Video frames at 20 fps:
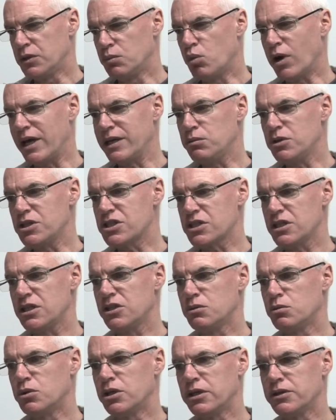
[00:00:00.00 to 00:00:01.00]
way we see
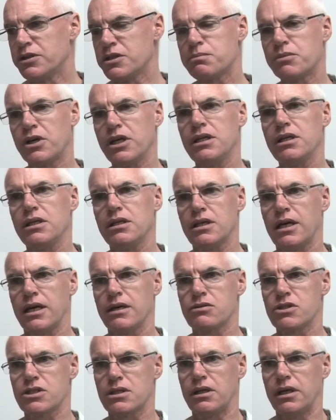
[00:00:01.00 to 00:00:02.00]
the world is breaking
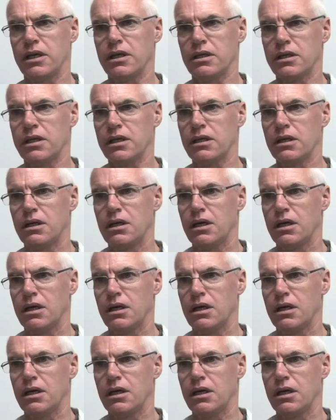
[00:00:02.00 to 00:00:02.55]
down slightly.